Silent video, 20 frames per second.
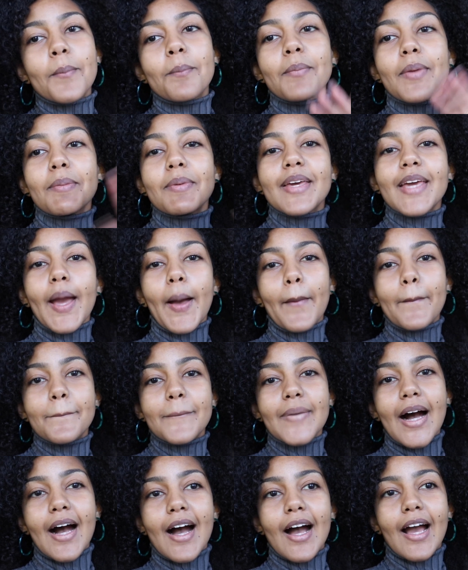maybe get
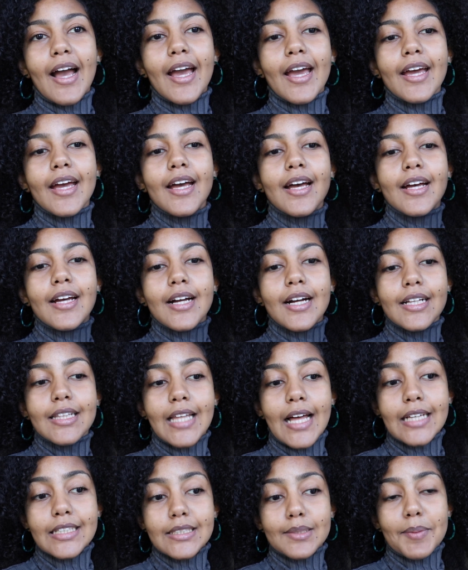my
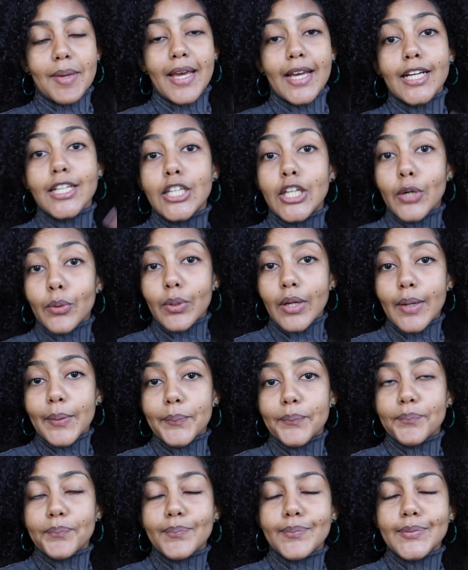classmate a donut,
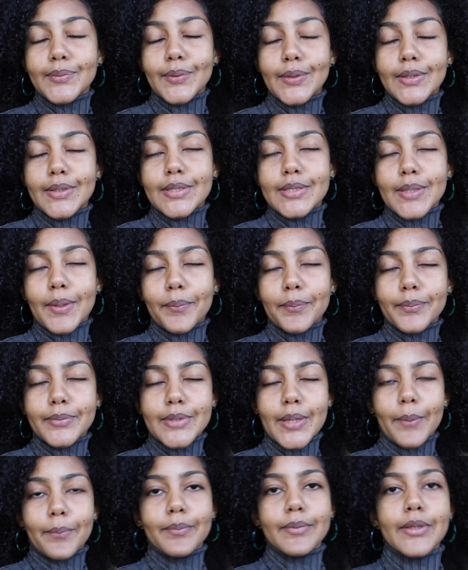
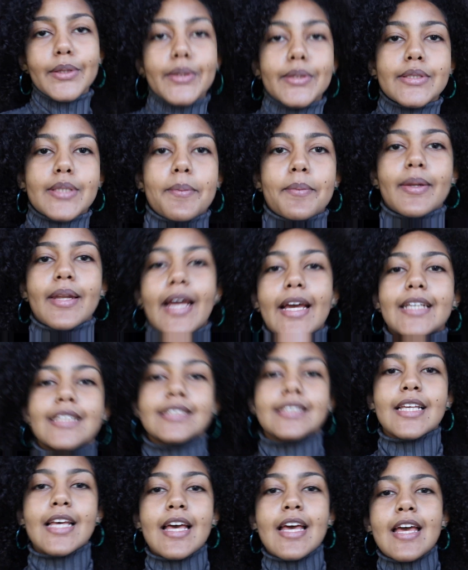something
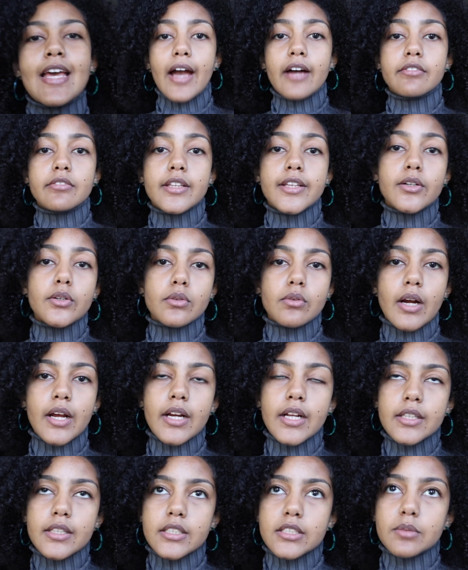nice. I have legal
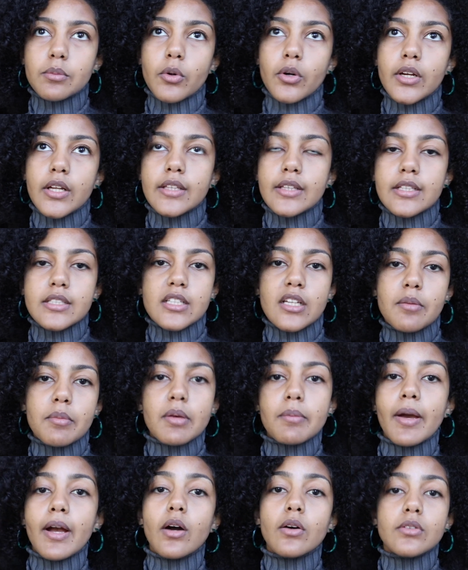writing this morning. That's gonna
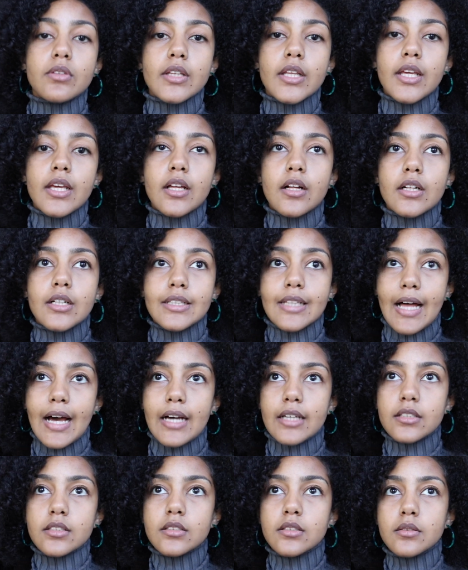be my only
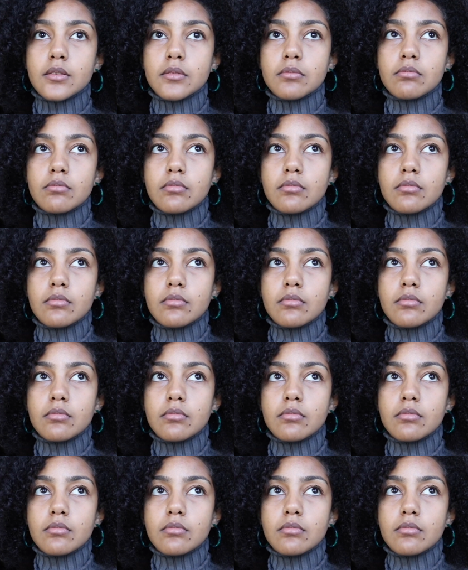class